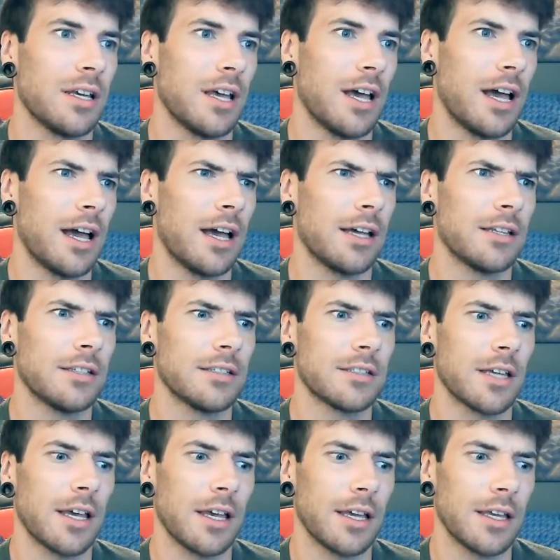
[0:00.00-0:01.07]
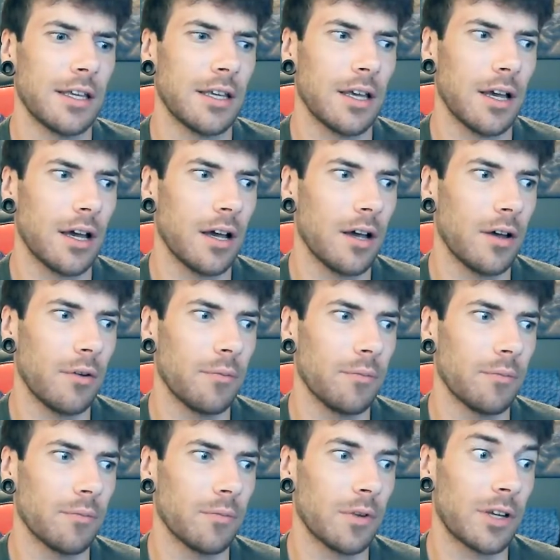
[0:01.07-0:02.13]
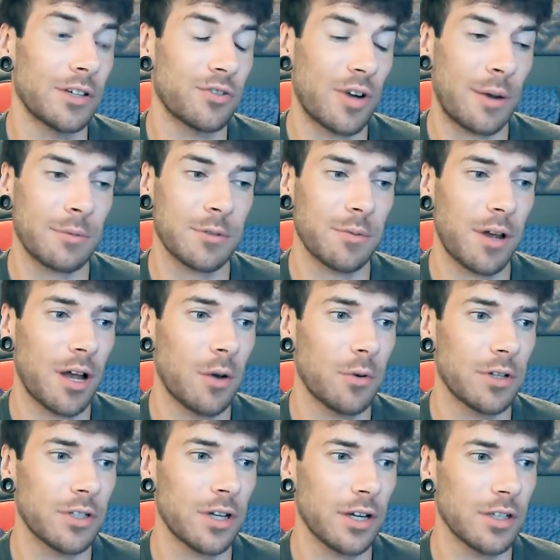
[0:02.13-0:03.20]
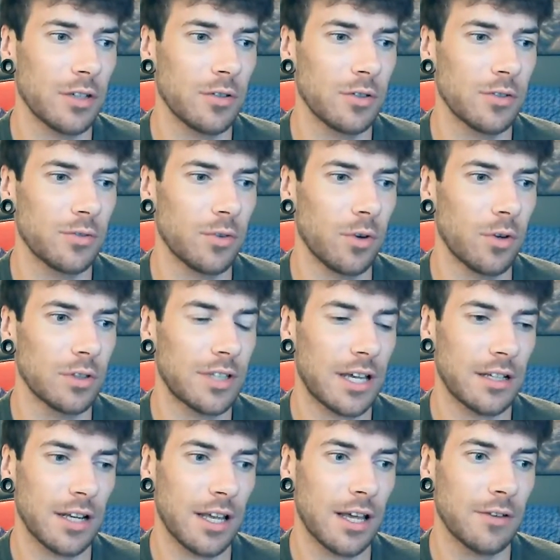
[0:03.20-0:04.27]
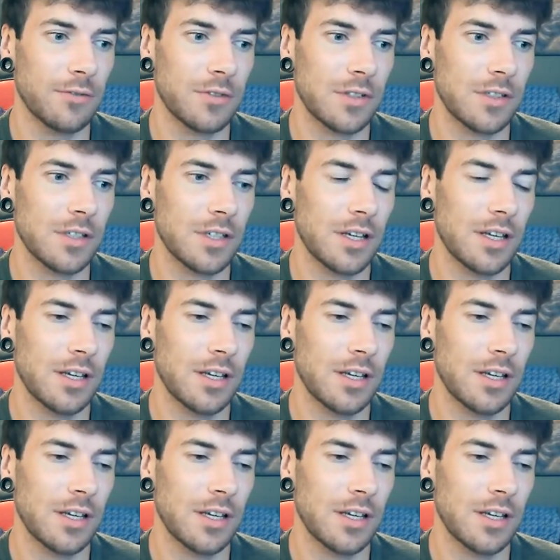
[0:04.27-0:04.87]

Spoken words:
and a traps bar which I use for deadlifts.